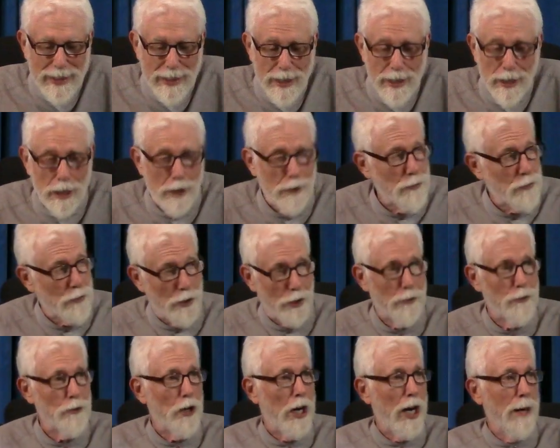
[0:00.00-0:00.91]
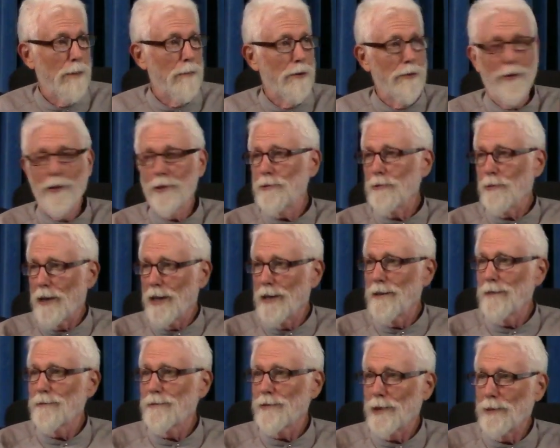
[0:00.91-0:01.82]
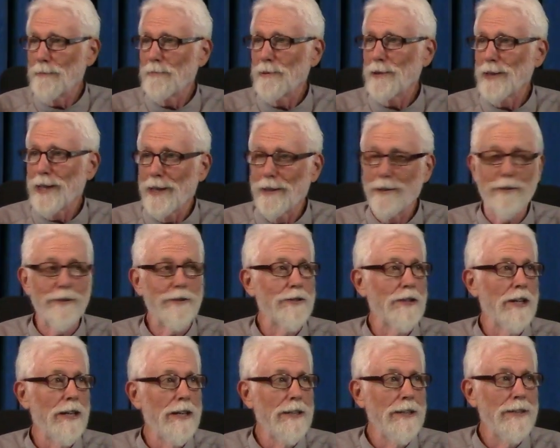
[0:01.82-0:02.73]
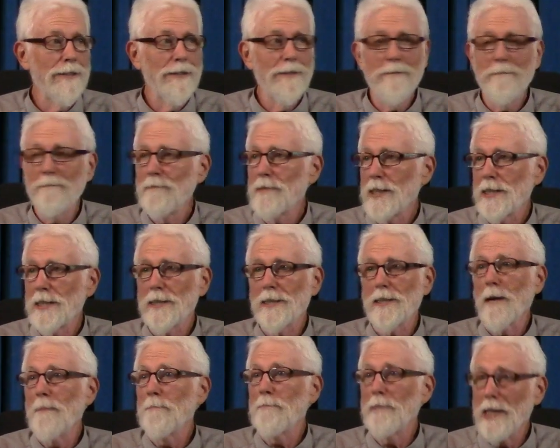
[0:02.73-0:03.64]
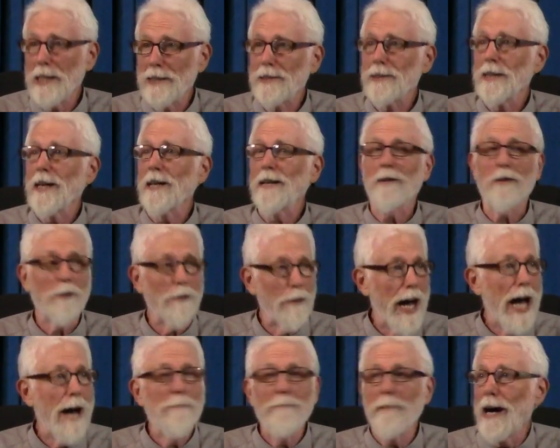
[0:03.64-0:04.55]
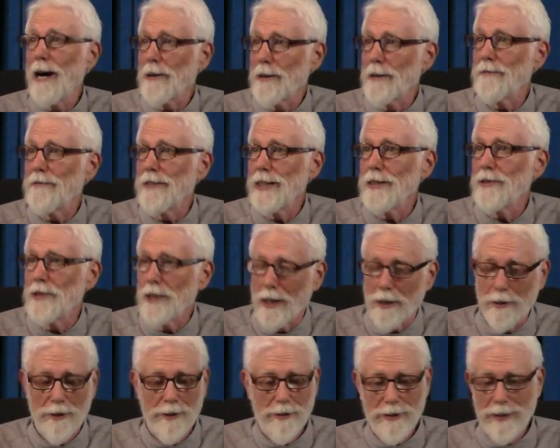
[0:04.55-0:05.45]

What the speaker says: It's the job of the 12 simple letters to beat the crap out of each other.